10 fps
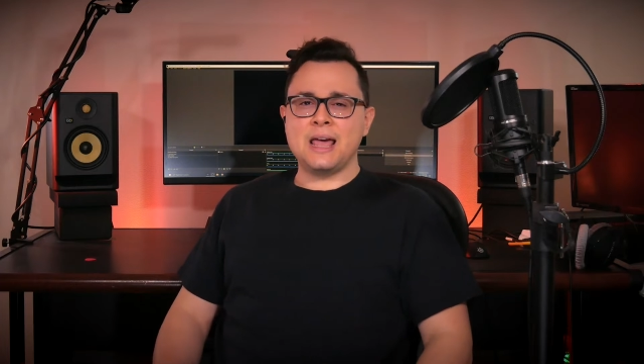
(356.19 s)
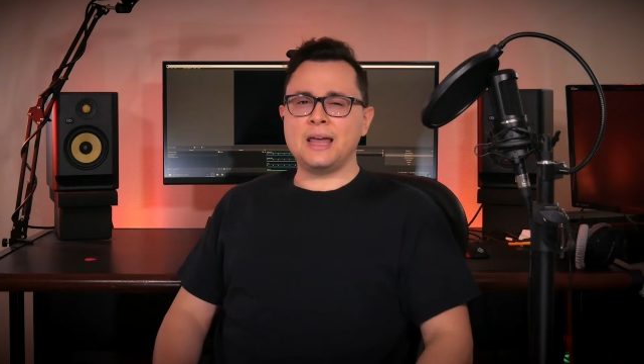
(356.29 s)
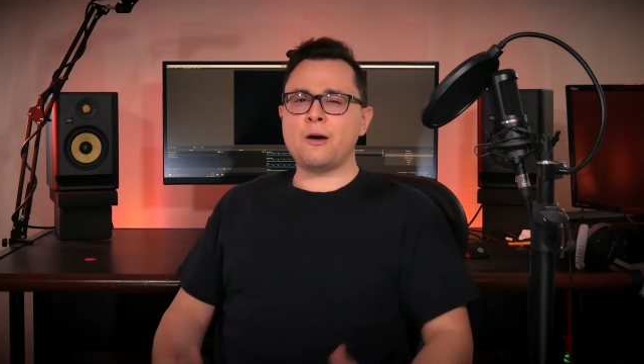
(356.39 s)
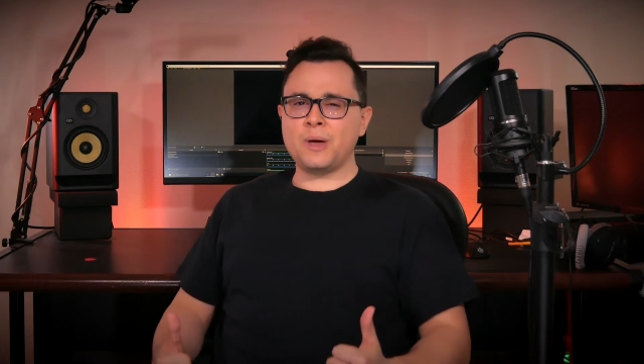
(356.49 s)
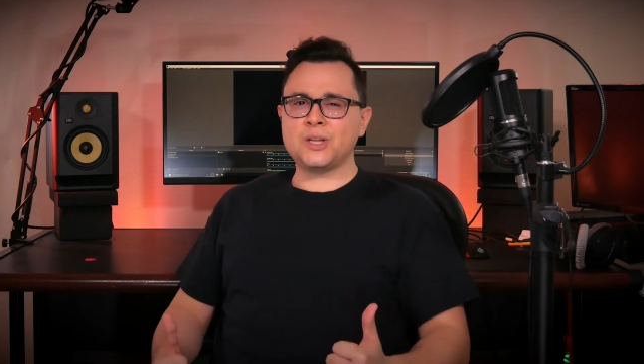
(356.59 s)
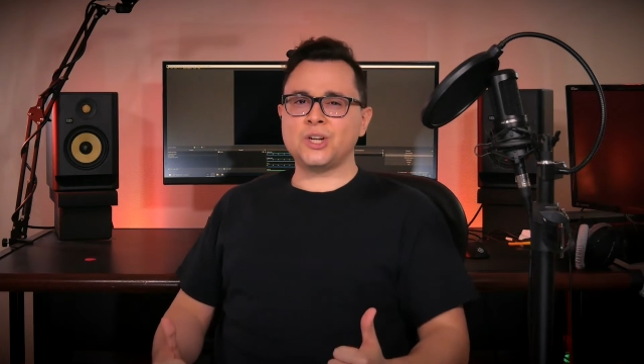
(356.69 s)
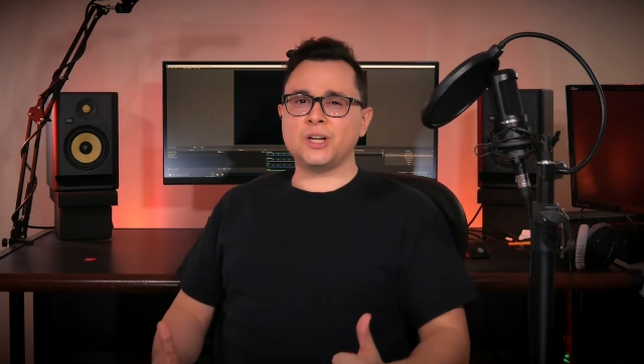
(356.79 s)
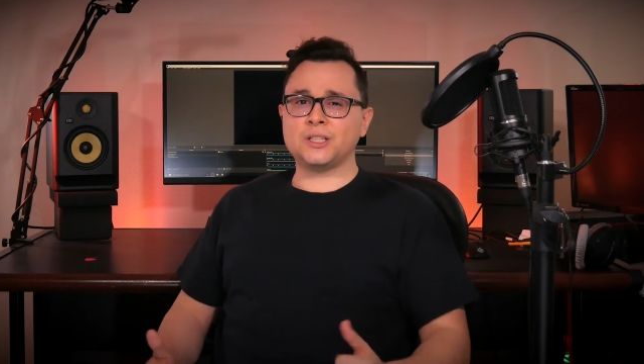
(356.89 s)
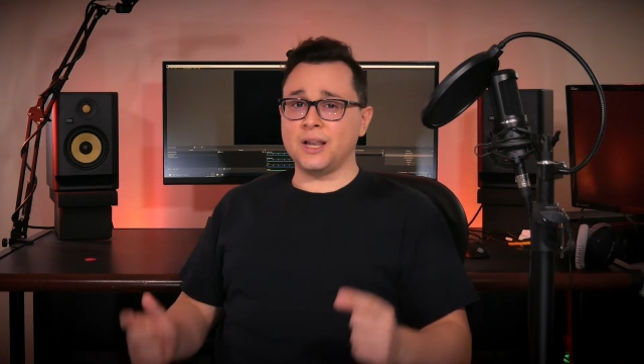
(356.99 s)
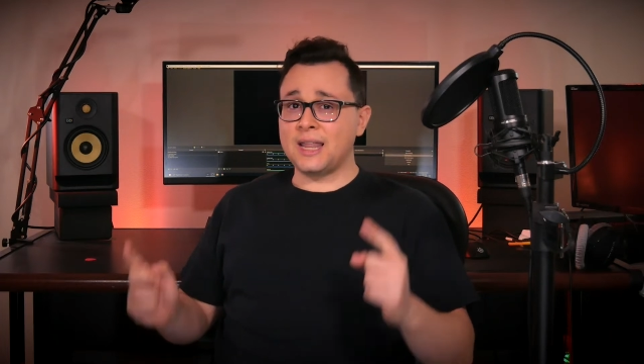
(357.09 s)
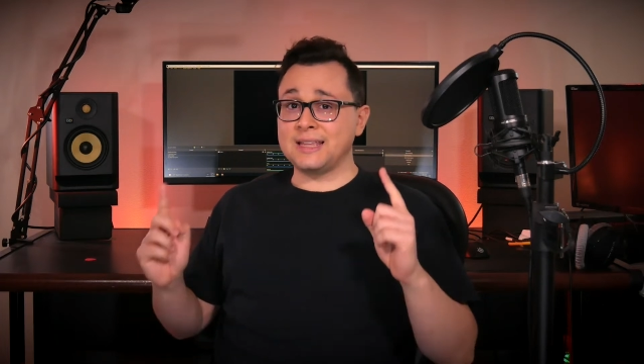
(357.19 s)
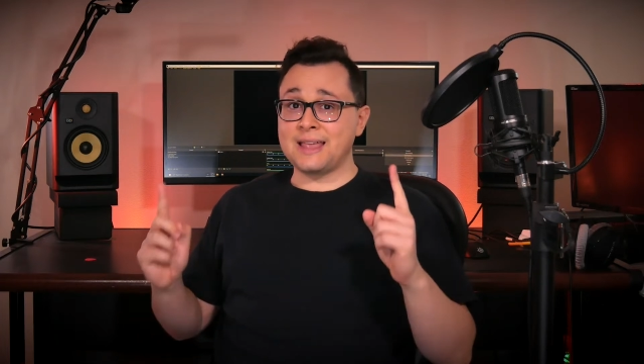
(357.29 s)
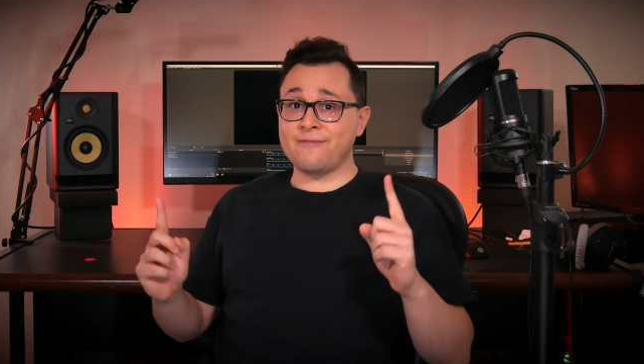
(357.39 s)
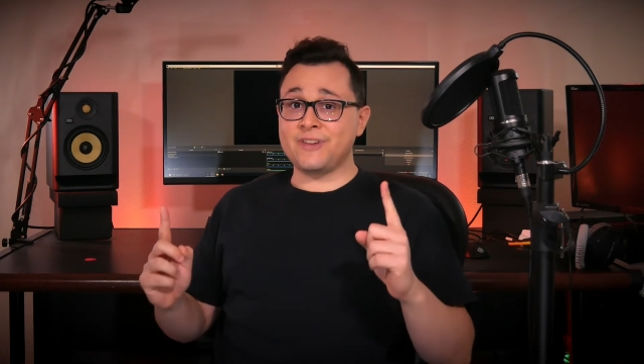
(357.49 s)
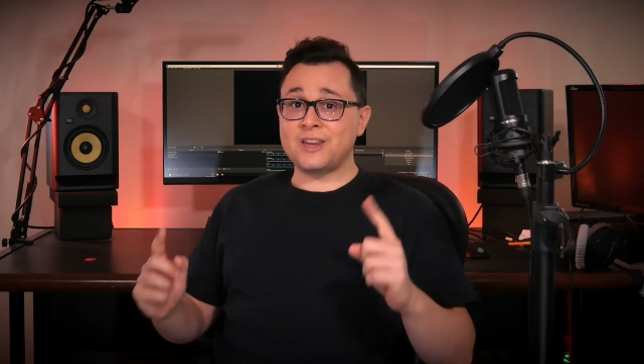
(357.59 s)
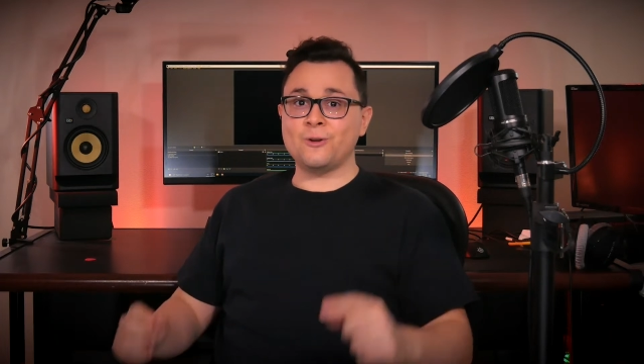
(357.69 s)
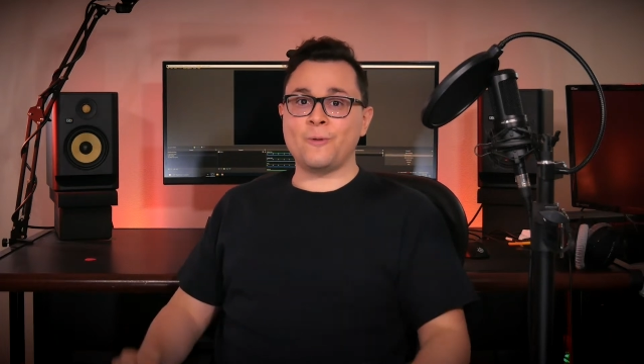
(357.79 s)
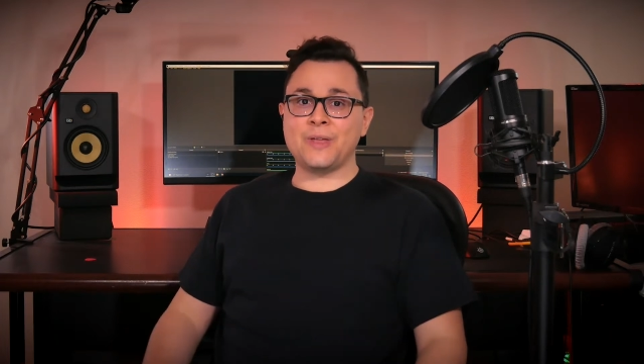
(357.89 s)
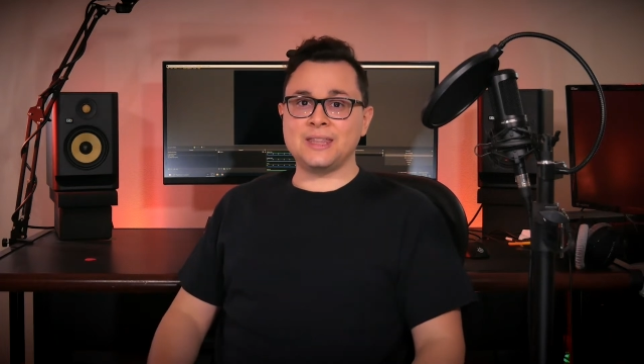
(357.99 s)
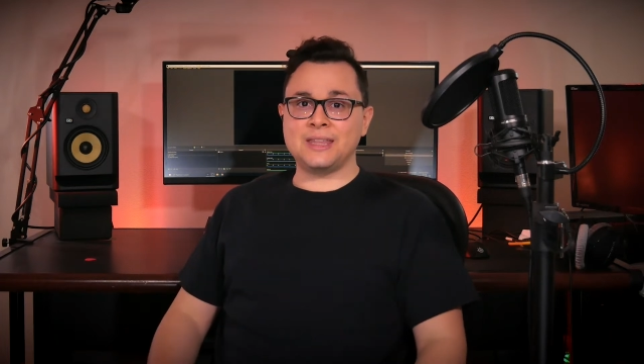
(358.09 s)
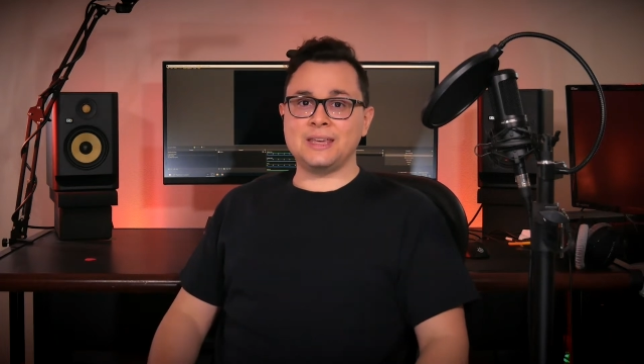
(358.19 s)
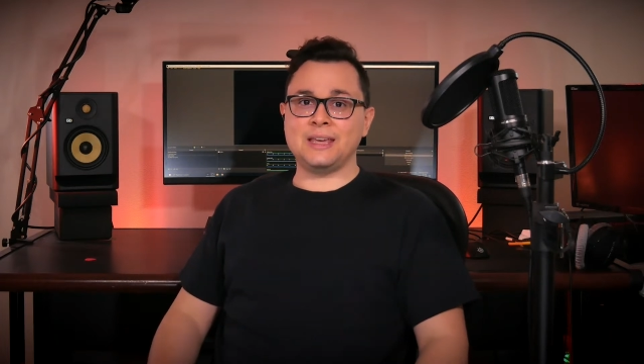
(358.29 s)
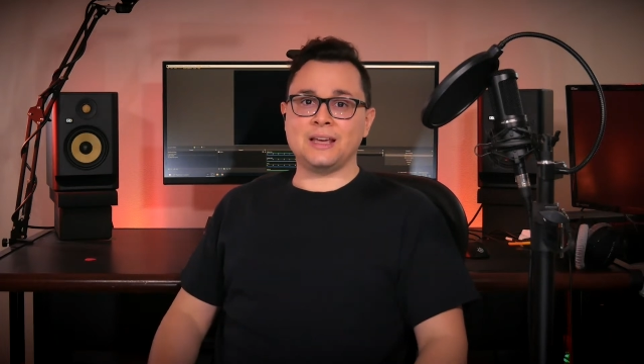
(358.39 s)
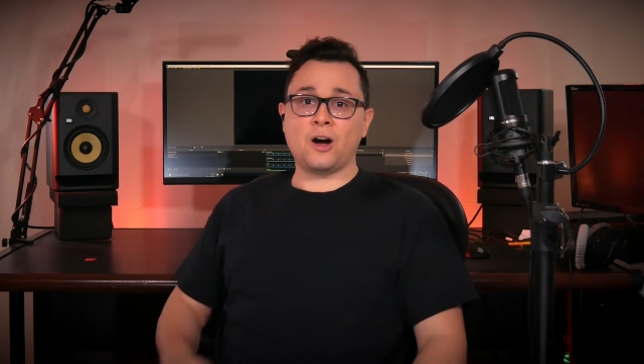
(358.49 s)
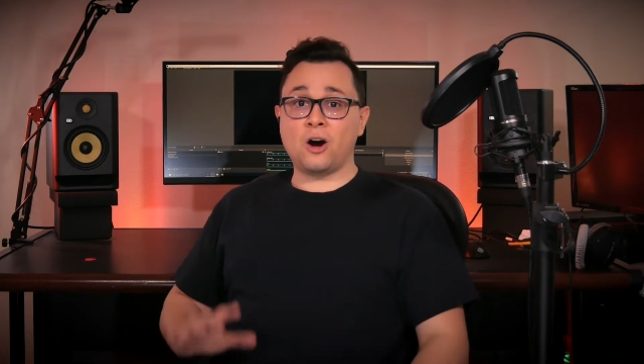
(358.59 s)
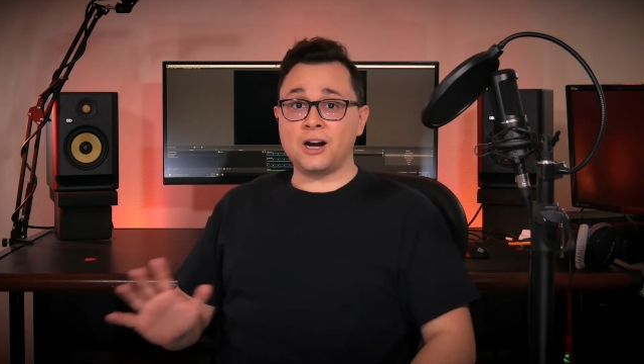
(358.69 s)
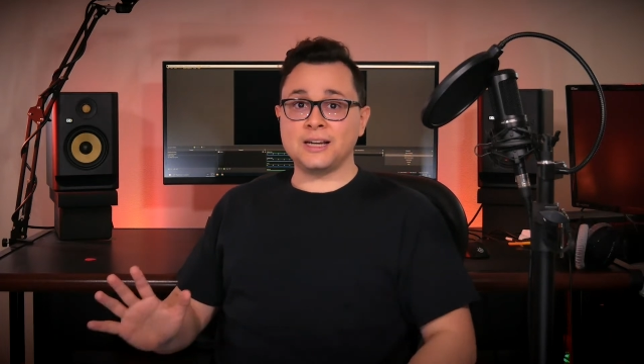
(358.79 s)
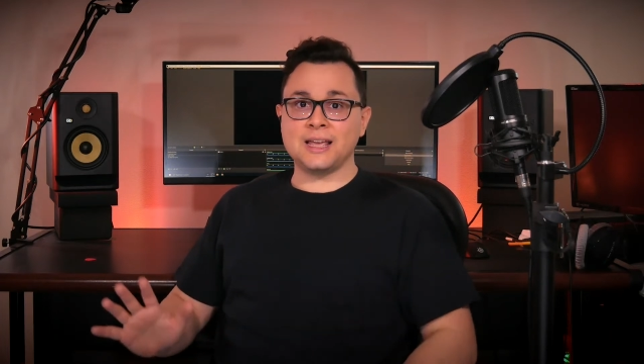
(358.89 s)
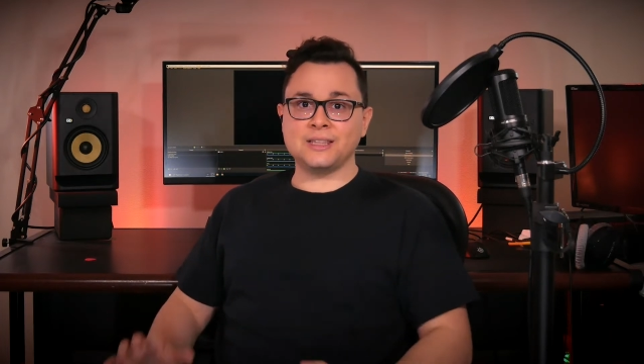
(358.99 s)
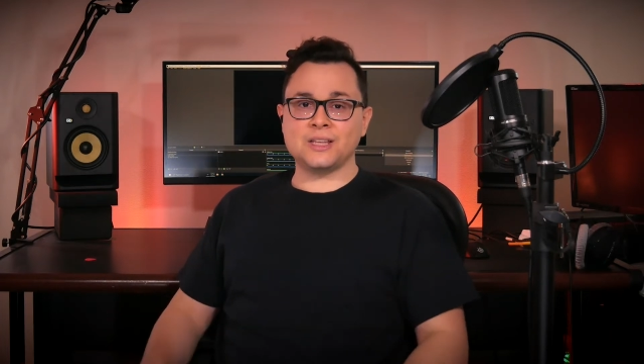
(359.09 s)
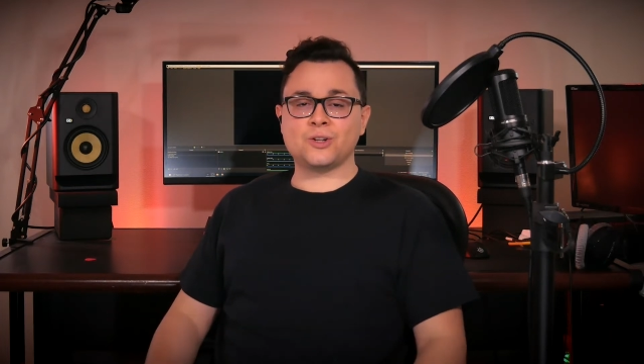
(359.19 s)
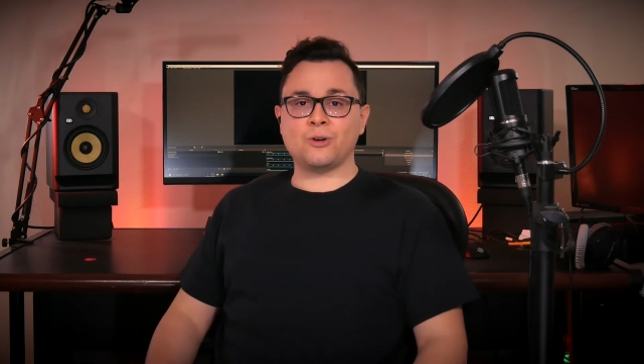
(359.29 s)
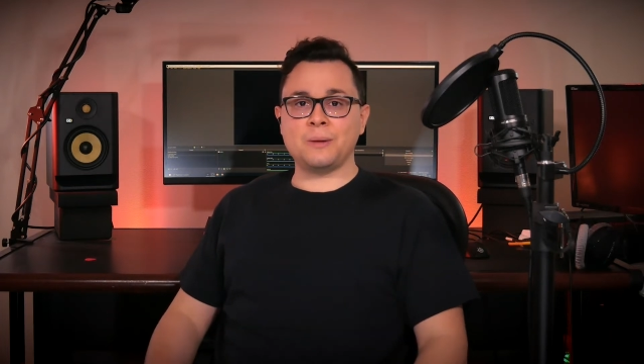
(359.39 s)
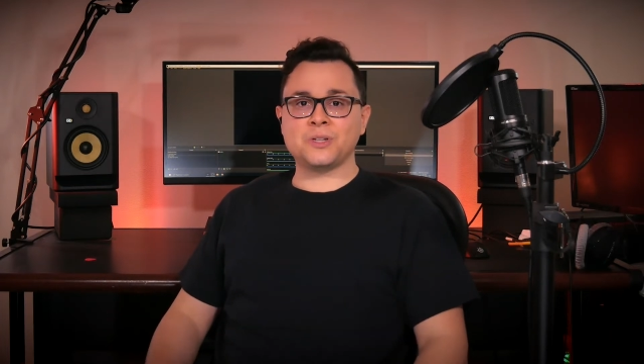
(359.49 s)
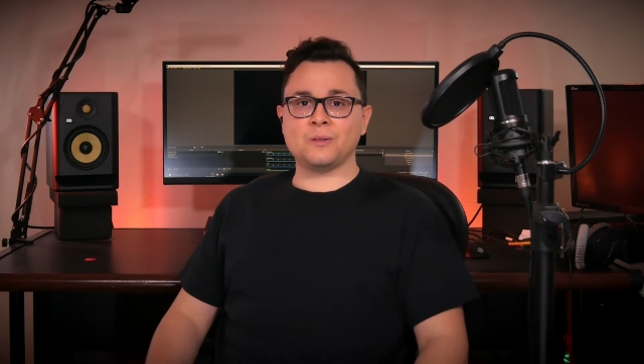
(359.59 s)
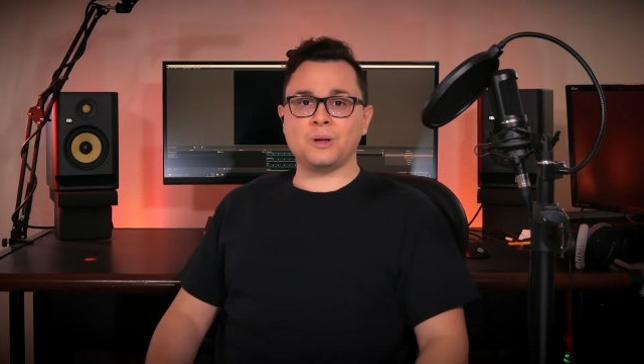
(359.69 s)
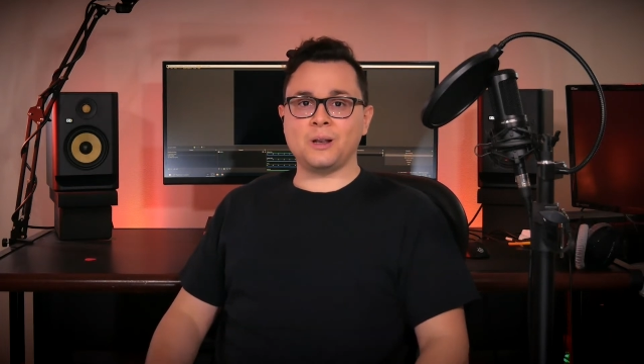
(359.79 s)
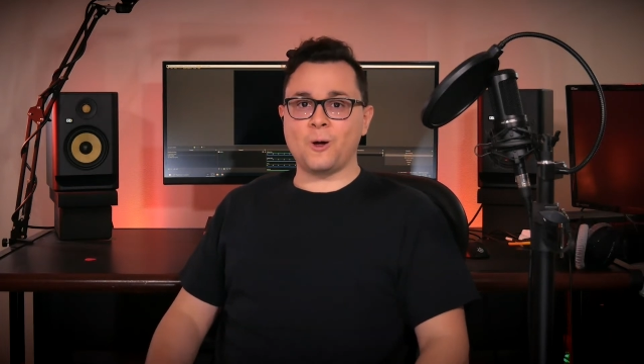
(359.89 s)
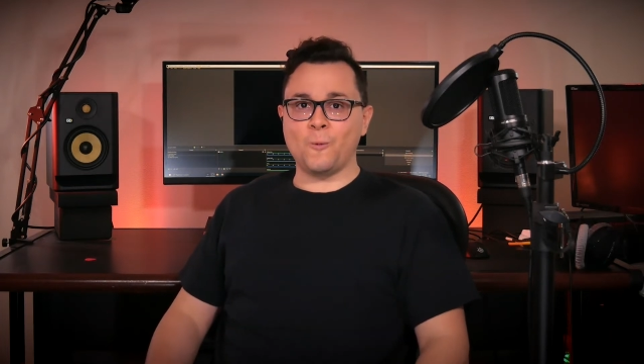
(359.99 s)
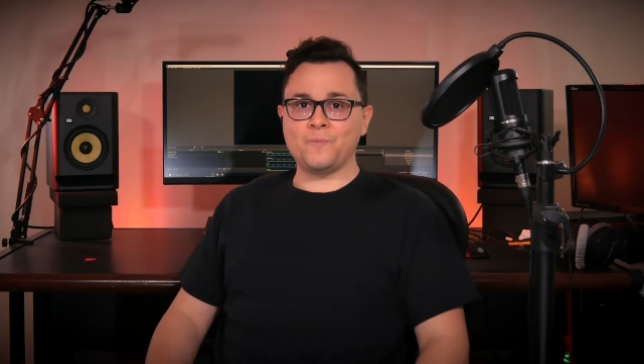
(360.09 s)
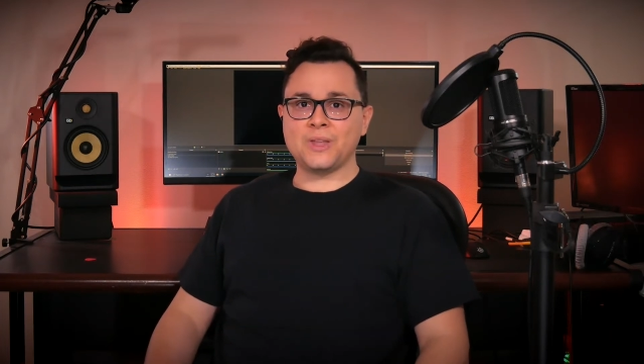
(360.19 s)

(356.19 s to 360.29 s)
and I'll make sure to link that video in the card and description below.